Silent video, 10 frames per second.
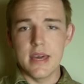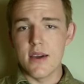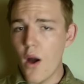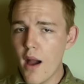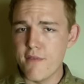
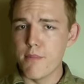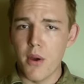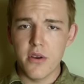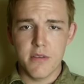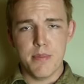The I've a
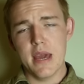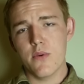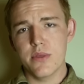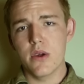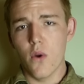bone to
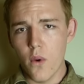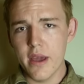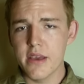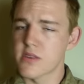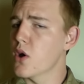pick with you
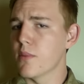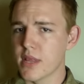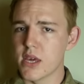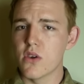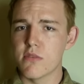oi is
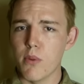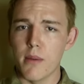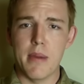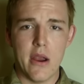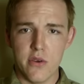commonly used
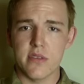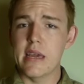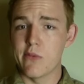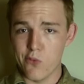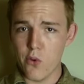by
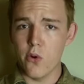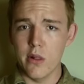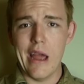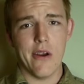parents in rural